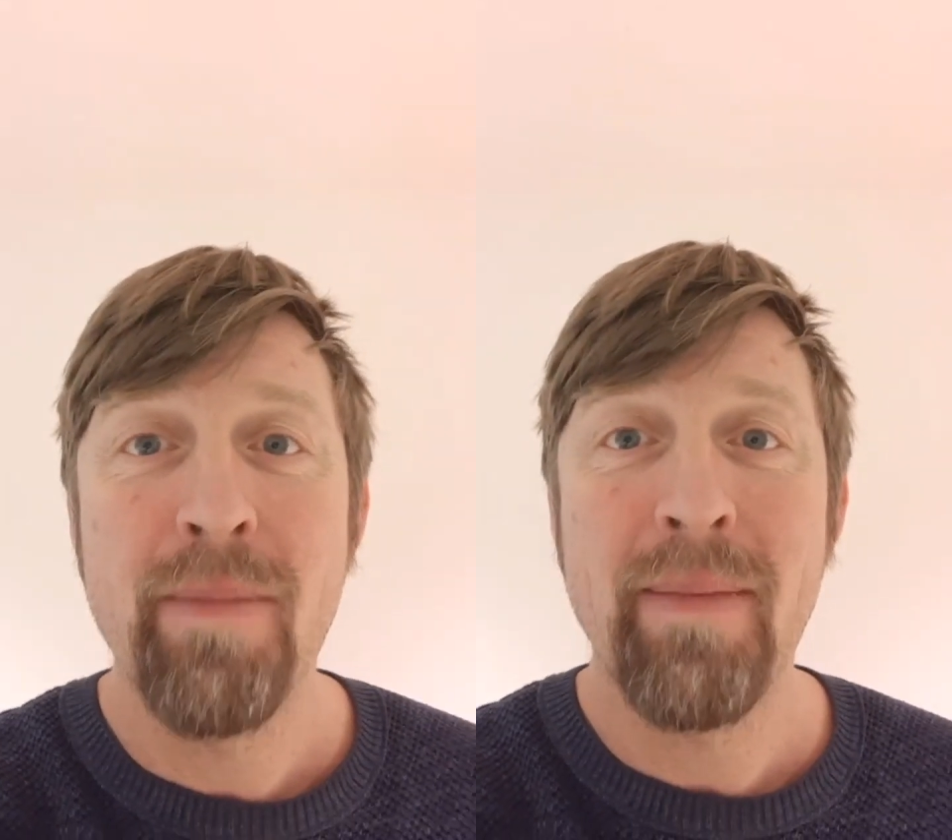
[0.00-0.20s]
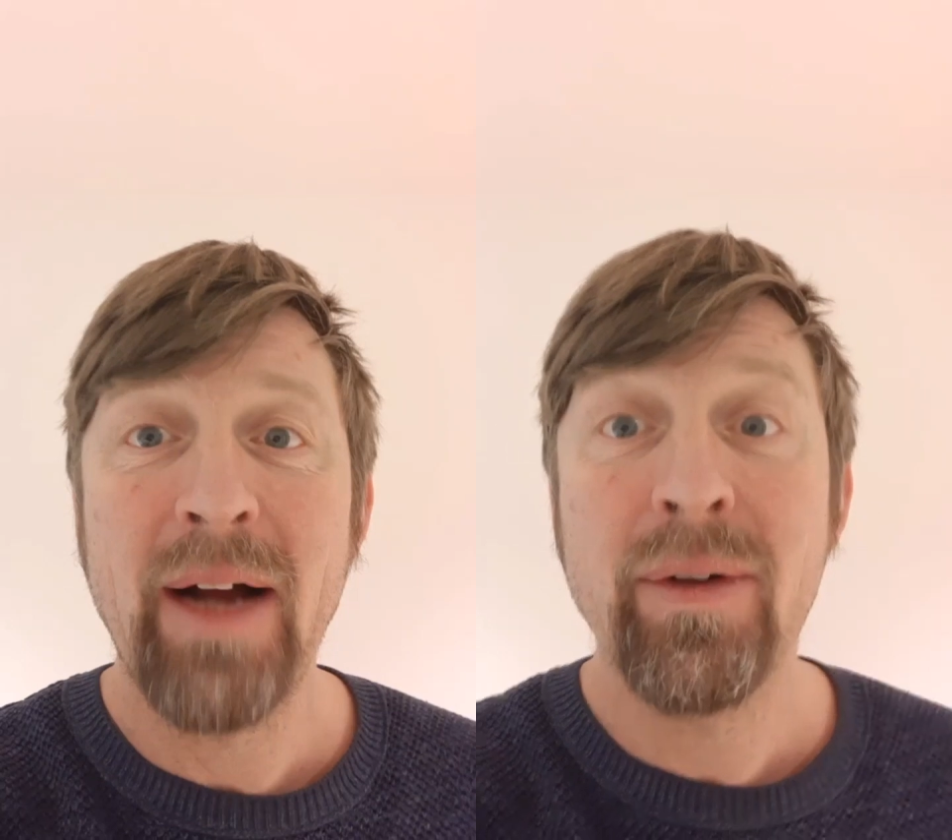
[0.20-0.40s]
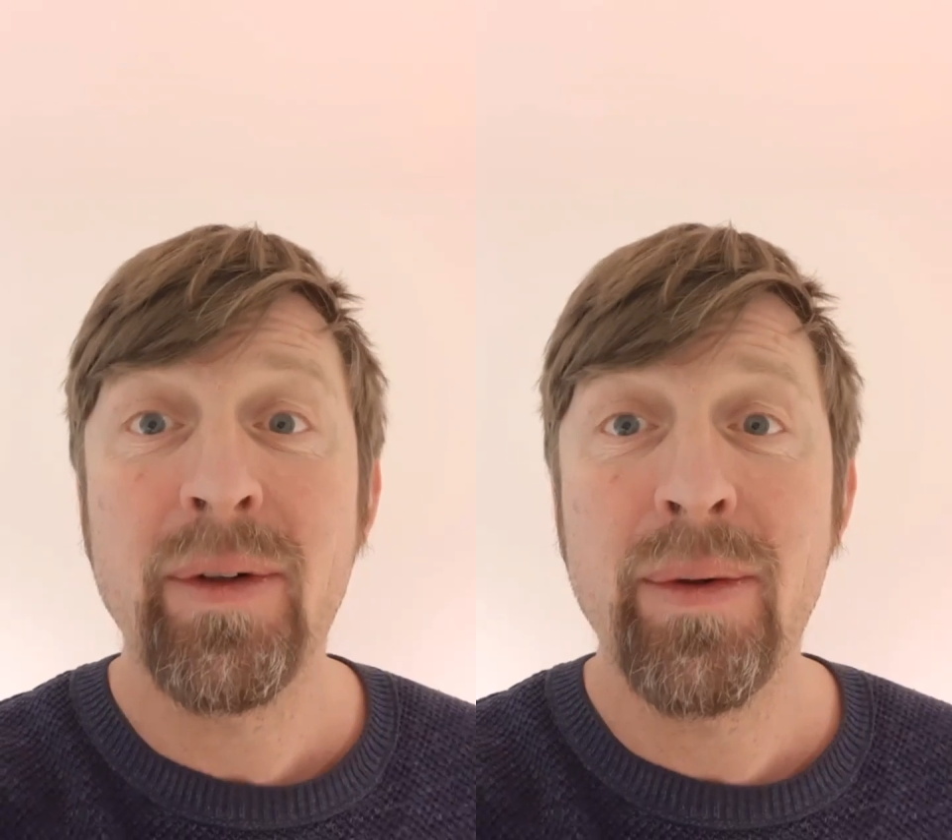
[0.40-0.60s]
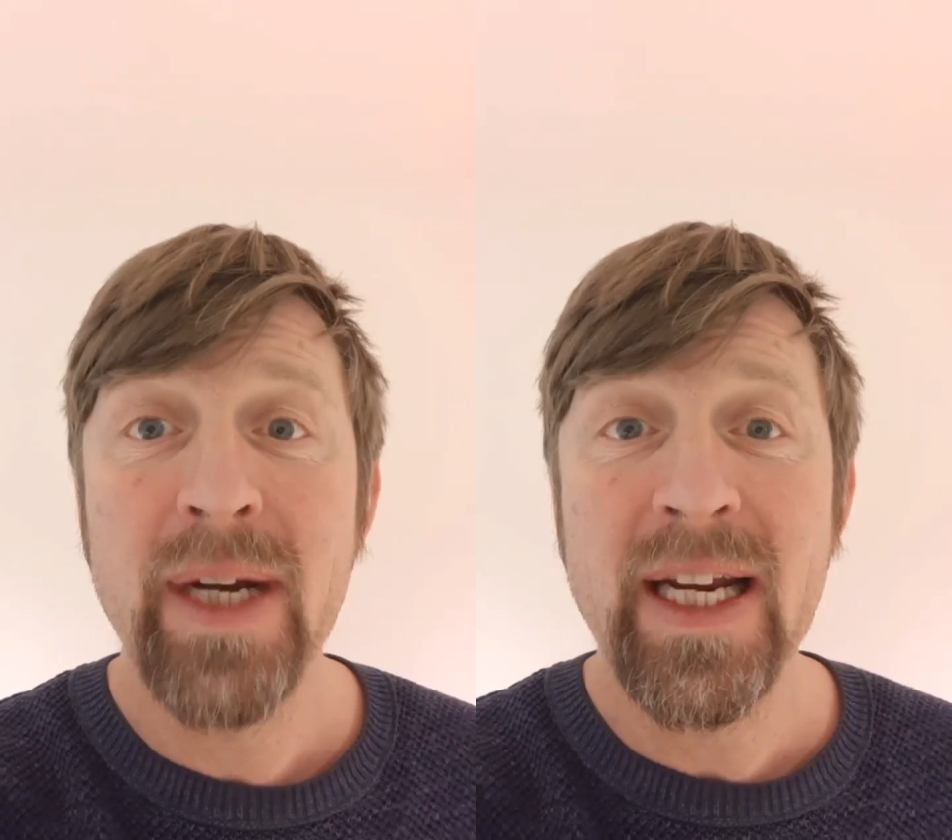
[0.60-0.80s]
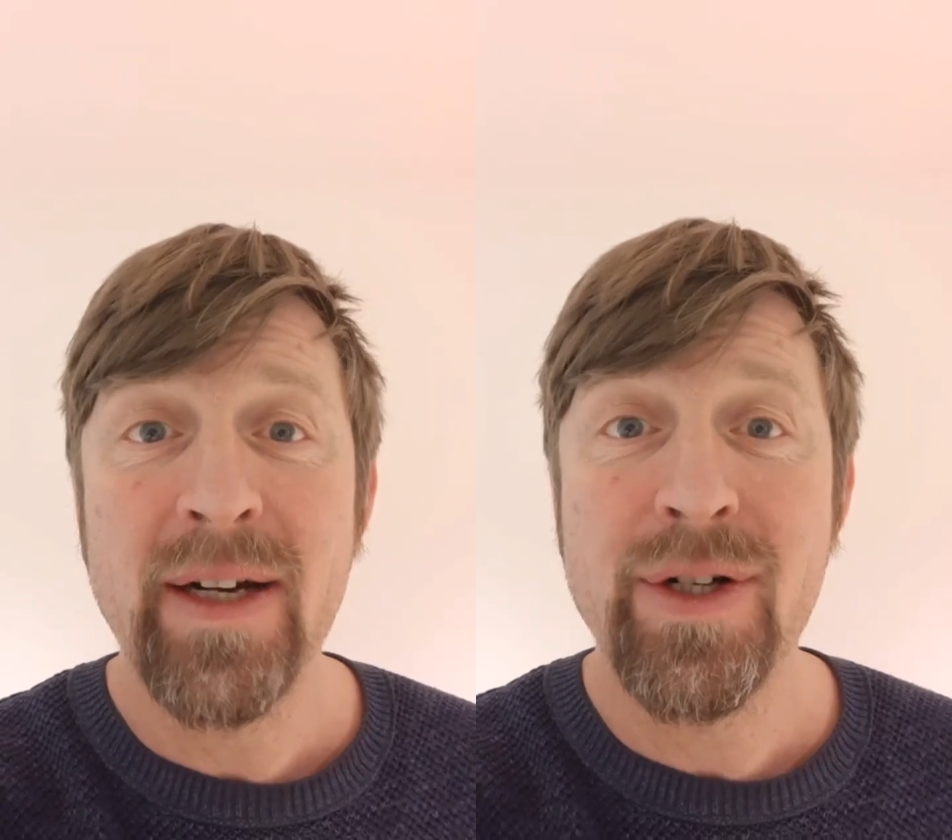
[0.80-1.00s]

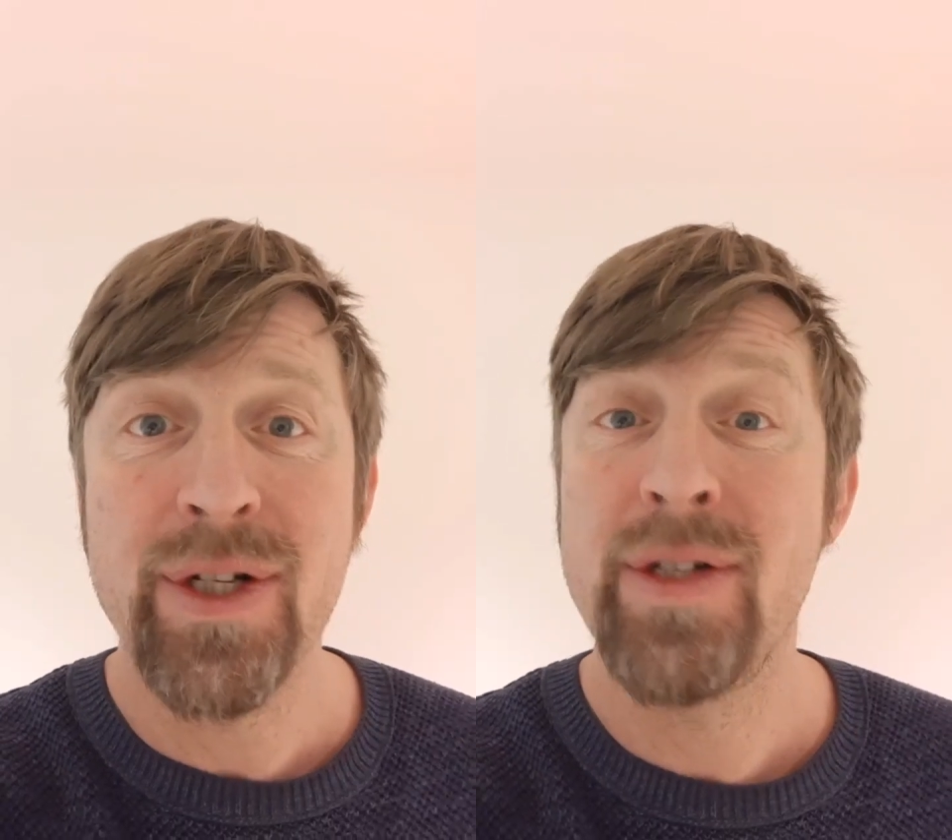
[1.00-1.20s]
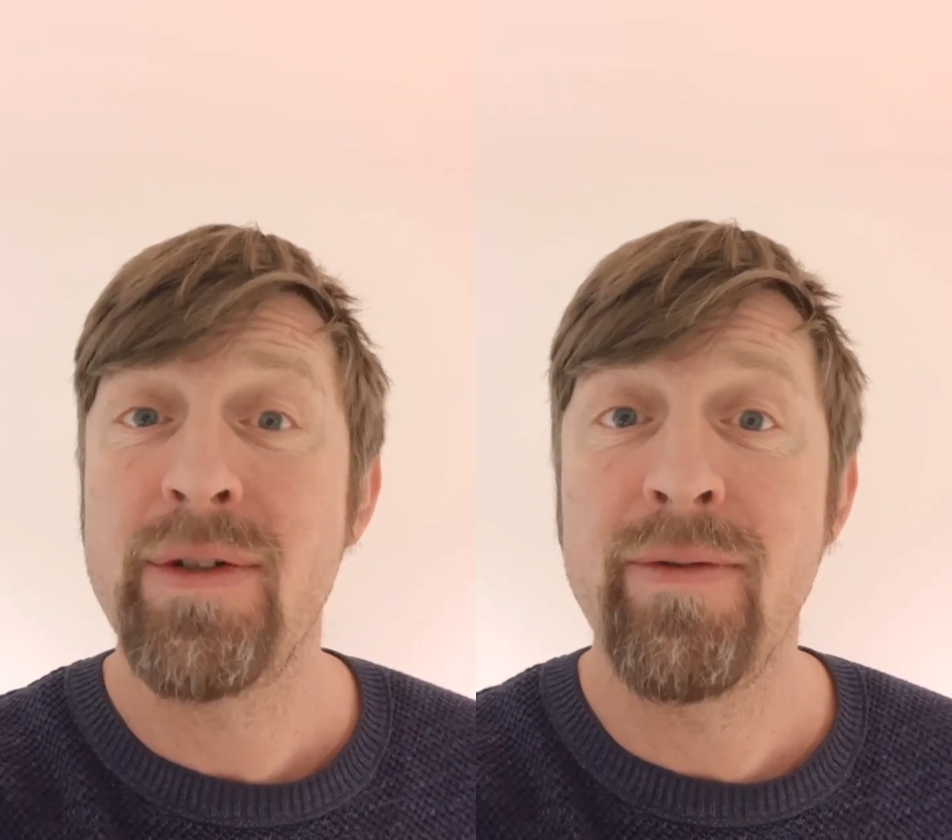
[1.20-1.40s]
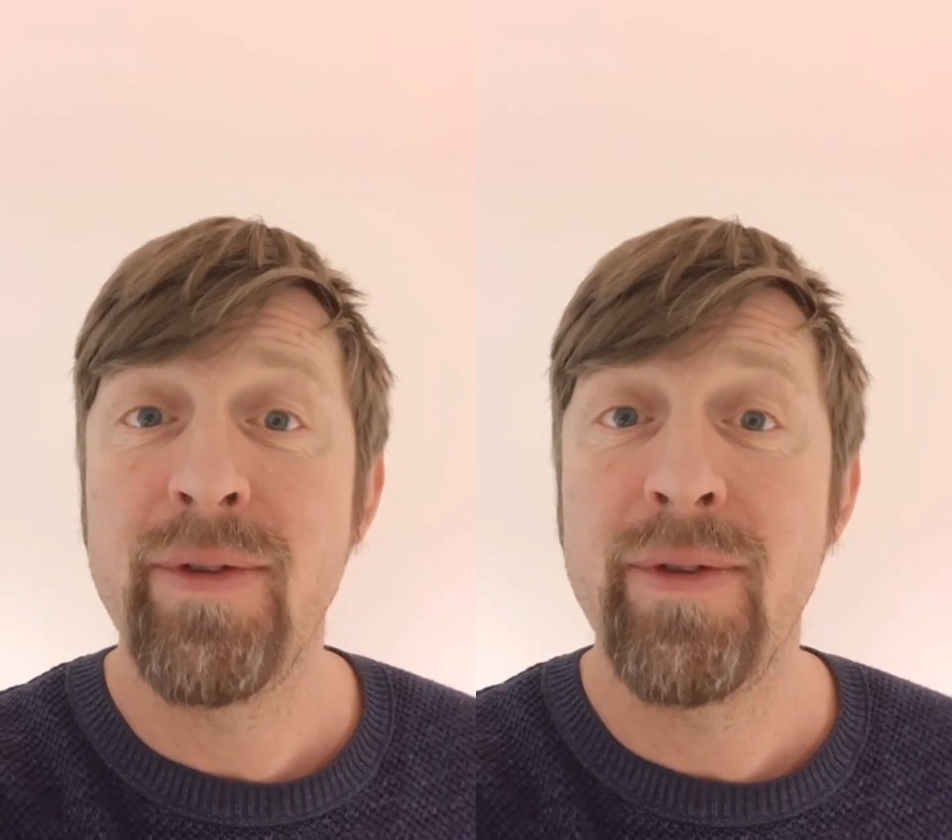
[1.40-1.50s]
Mountaingreen just a